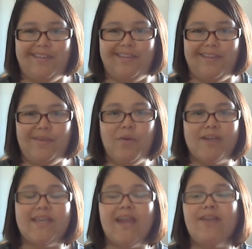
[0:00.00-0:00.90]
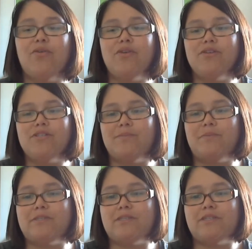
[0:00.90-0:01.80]
It was. I know you're
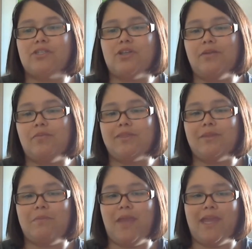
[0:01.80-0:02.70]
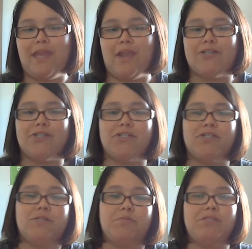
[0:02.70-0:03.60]
supposed to start with the main character and
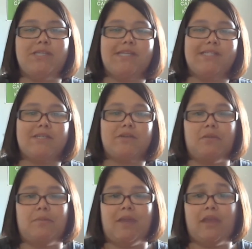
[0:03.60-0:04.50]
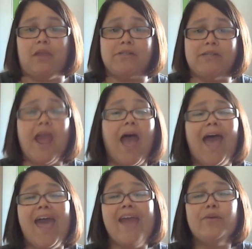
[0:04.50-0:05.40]
you're supposed to get to know the main character.
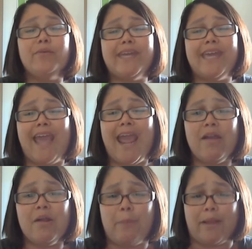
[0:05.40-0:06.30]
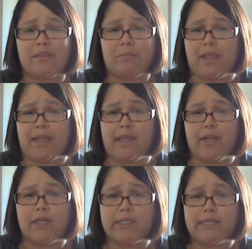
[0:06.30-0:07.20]
I don't care about the main
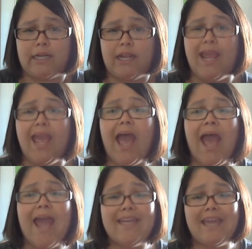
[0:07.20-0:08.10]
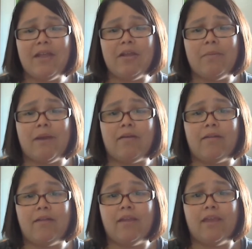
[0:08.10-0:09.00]
character. I care
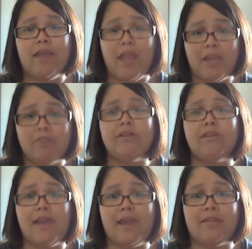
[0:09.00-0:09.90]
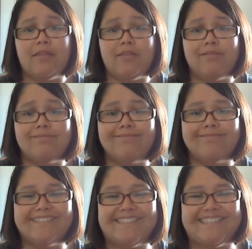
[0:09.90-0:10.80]
about Henry VIII
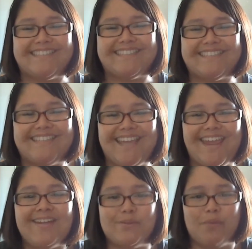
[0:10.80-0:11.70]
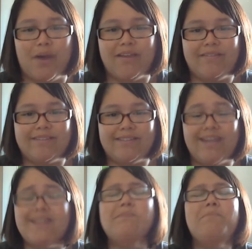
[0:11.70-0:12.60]
and his wives
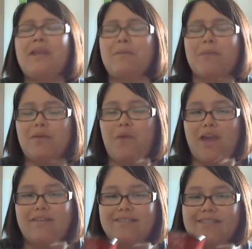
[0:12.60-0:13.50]
and his many, many wives.